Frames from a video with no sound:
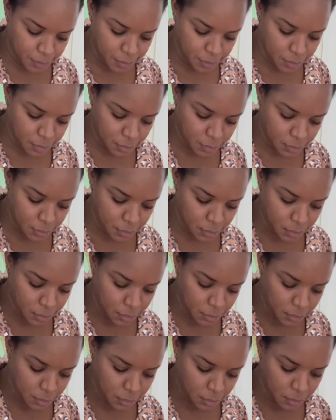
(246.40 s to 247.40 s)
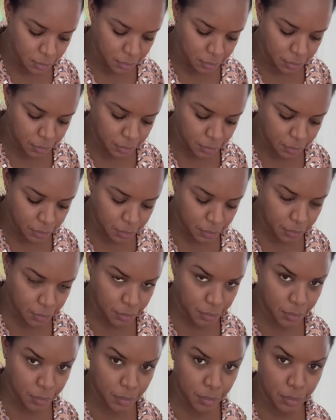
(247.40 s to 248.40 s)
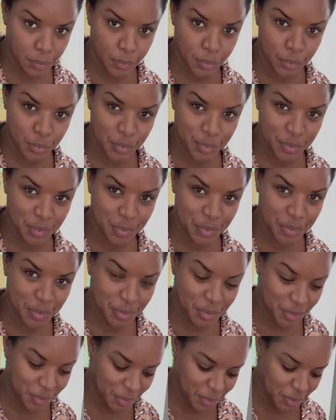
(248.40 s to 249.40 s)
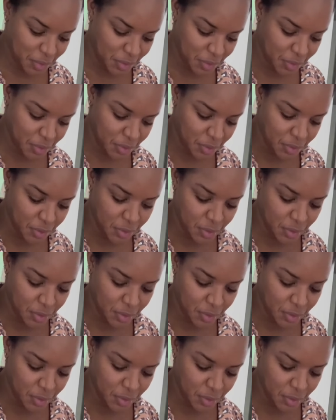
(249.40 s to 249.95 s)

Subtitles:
(silence)